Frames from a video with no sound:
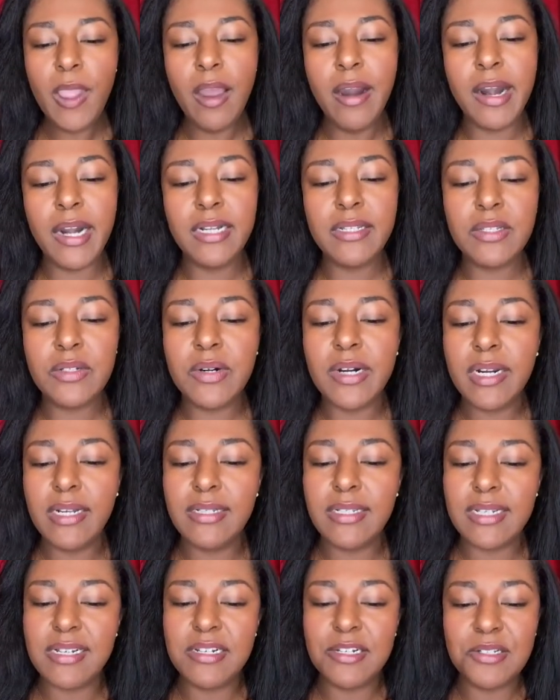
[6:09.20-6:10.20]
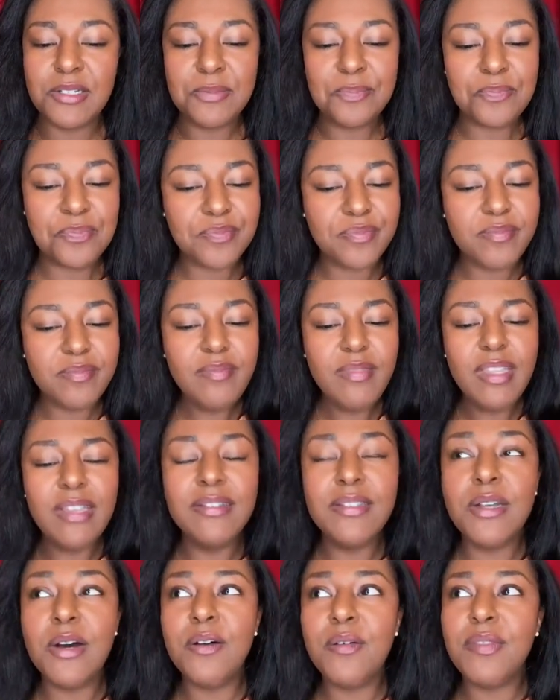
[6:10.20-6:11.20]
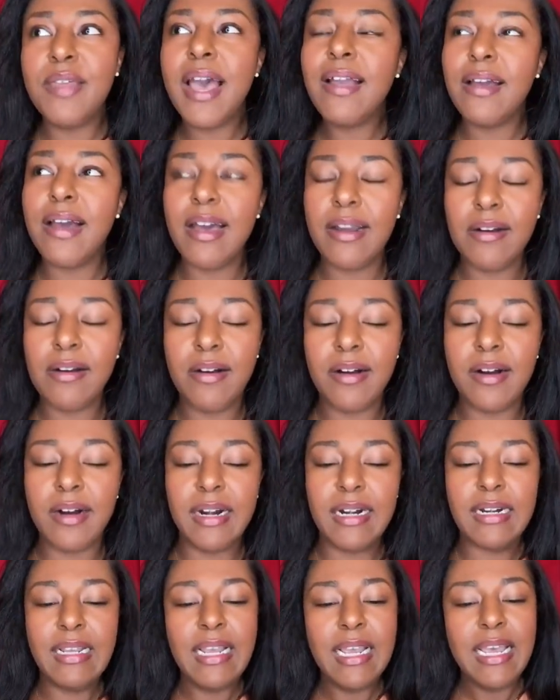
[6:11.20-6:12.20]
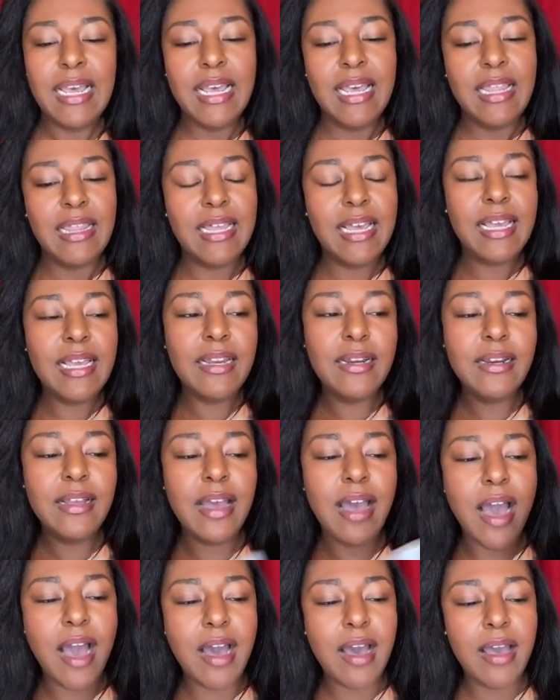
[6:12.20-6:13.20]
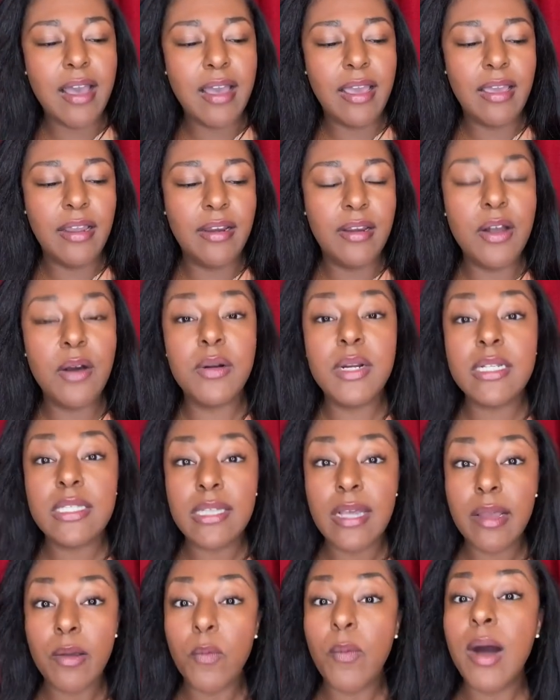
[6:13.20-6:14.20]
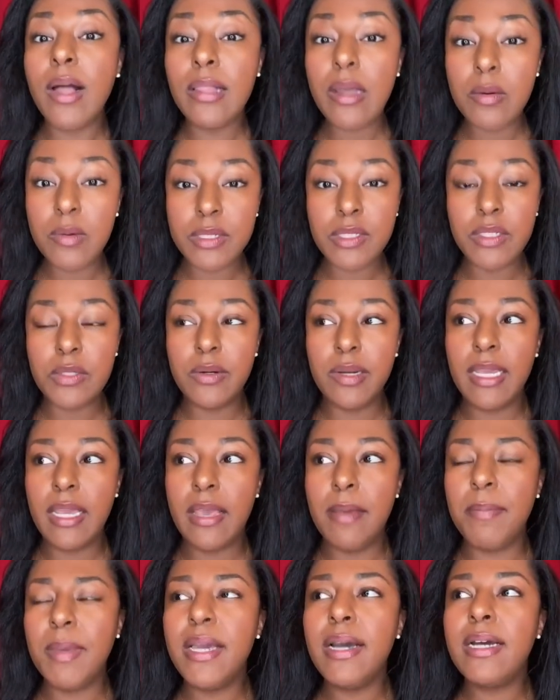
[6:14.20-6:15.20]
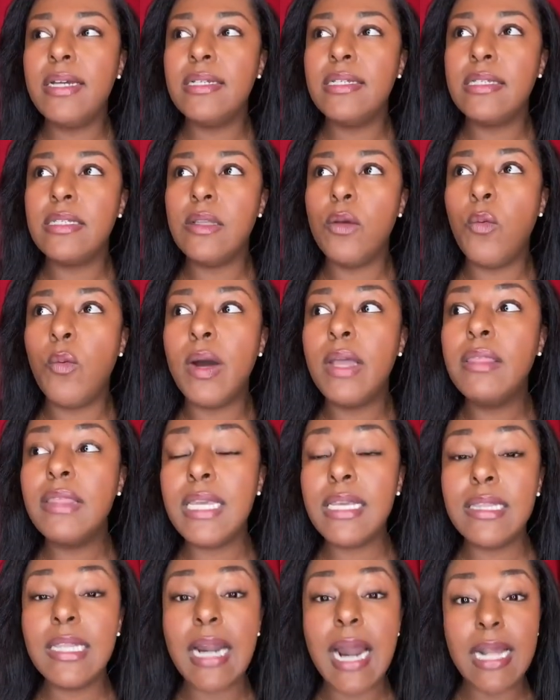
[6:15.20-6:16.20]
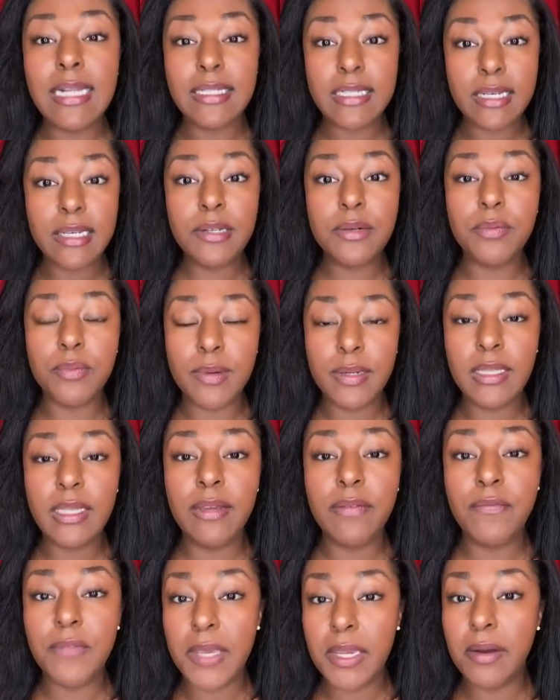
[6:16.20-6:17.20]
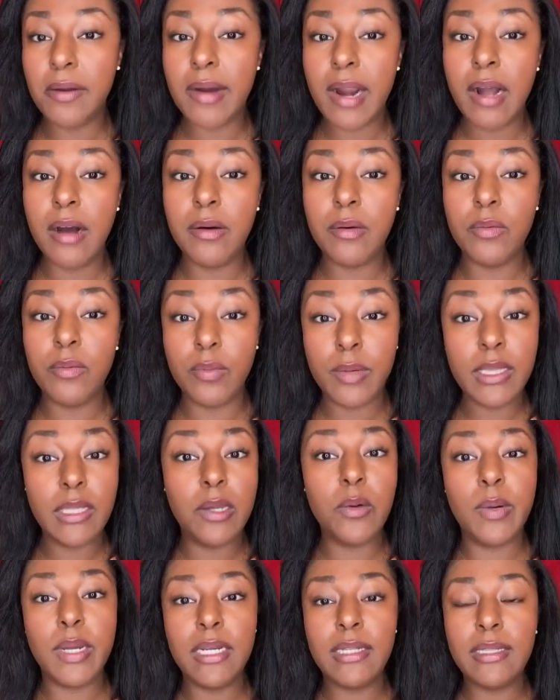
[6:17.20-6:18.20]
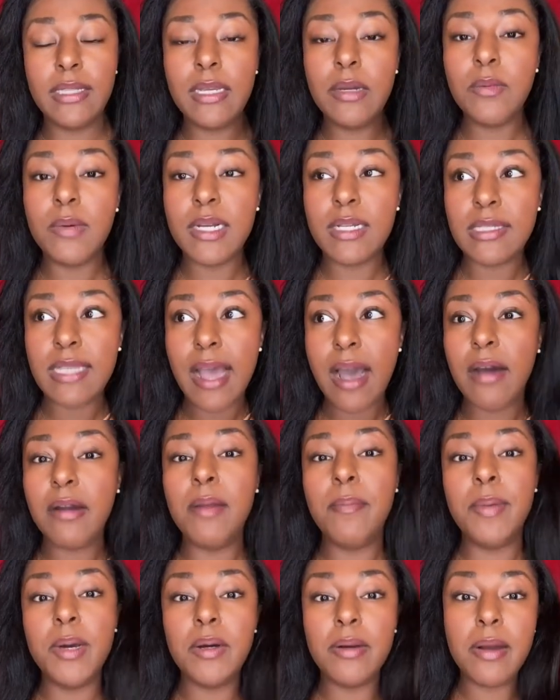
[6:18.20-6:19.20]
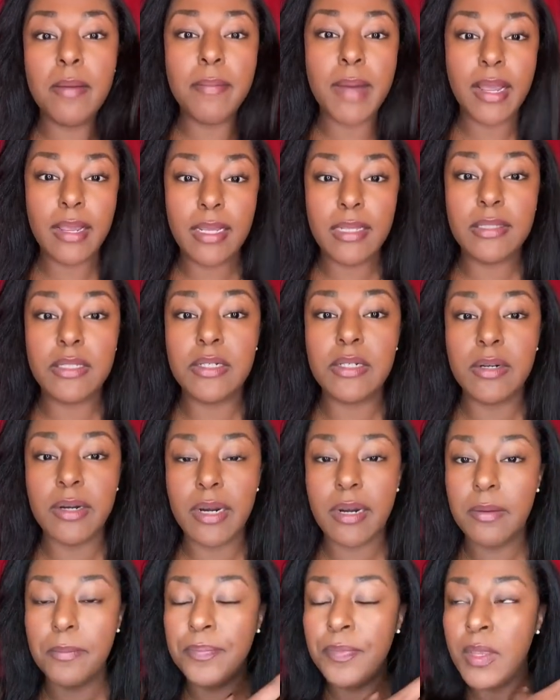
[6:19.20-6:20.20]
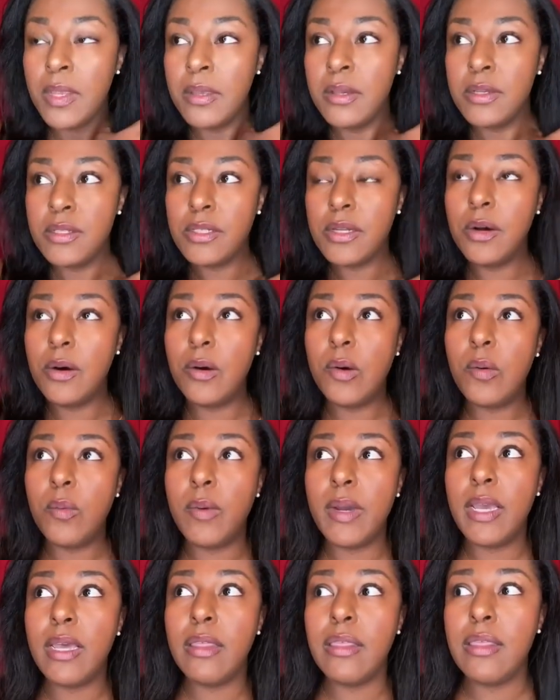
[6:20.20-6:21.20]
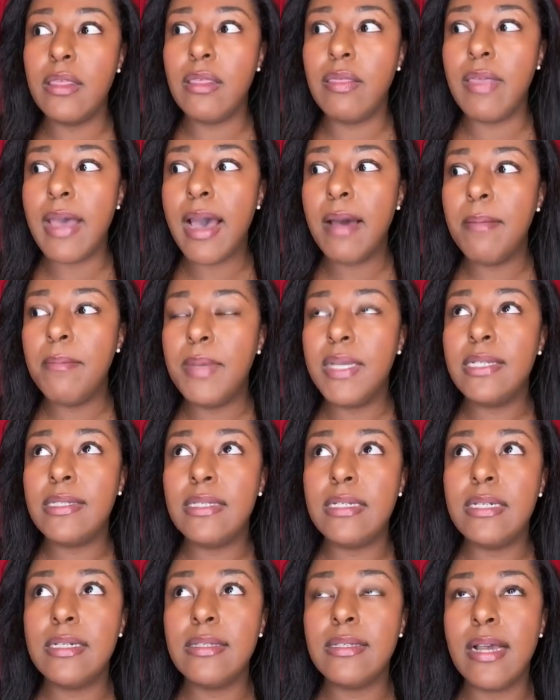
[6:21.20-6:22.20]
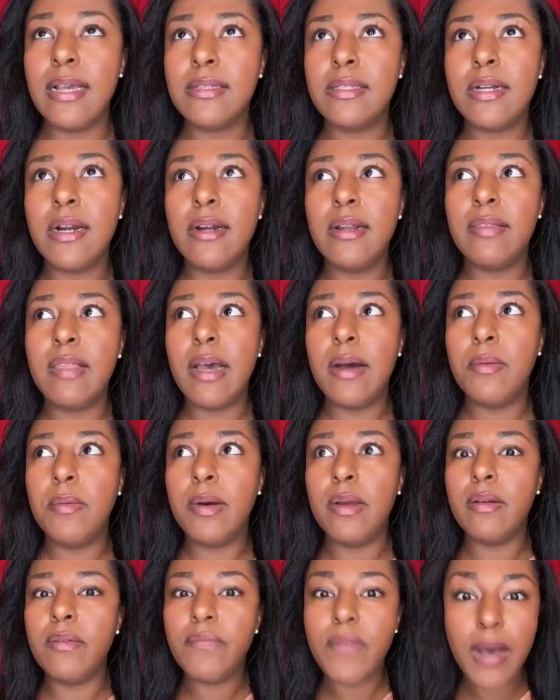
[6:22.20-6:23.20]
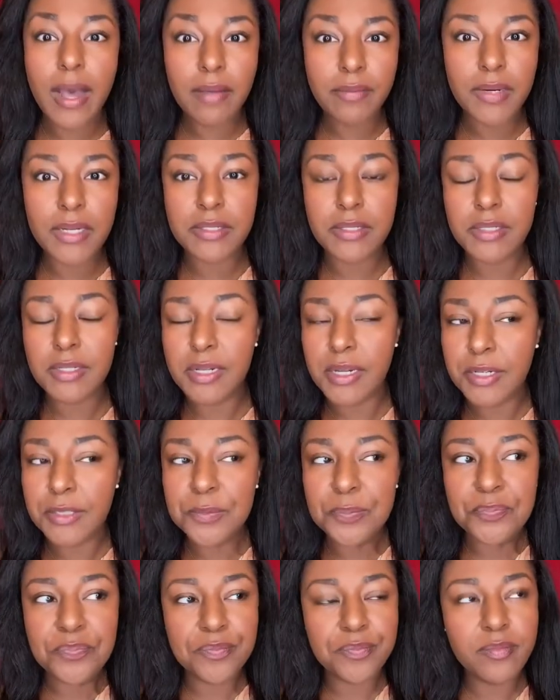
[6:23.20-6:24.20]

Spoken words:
All right, story continues. So that got hard. Then I noticed, like, while I was doing it, because one thing that I did really figure out really quickly was how to build up my Instagram. So with that business, I started that one 5 years ago.